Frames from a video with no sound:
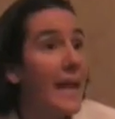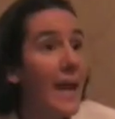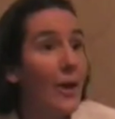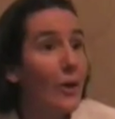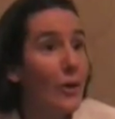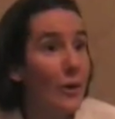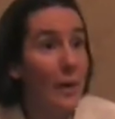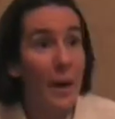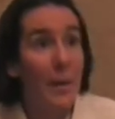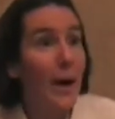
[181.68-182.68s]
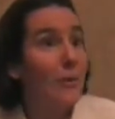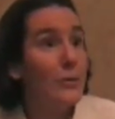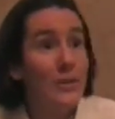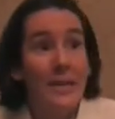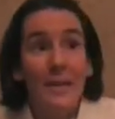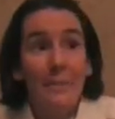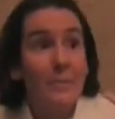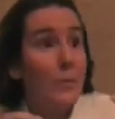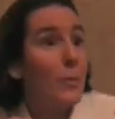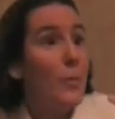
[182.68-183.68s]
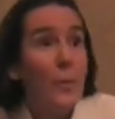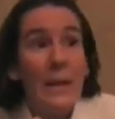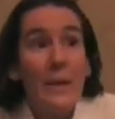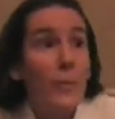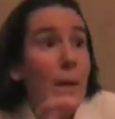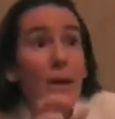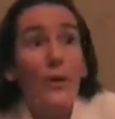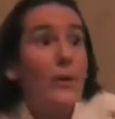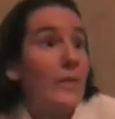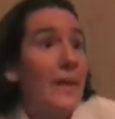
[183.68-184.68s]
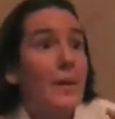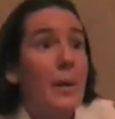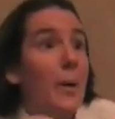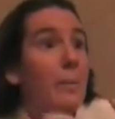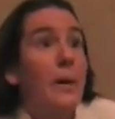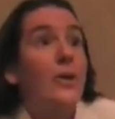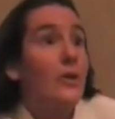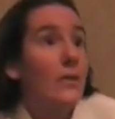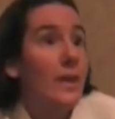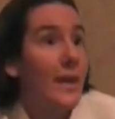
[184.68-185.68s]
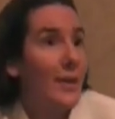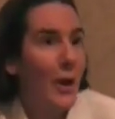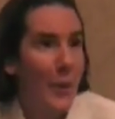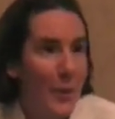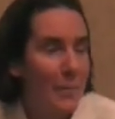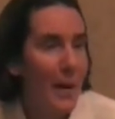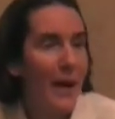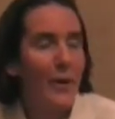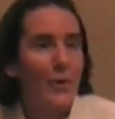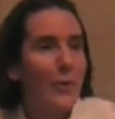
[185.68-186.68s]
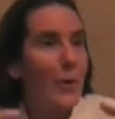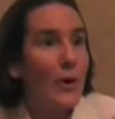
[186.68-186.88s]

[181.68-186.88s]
care about the weird thing about butter that I know about, or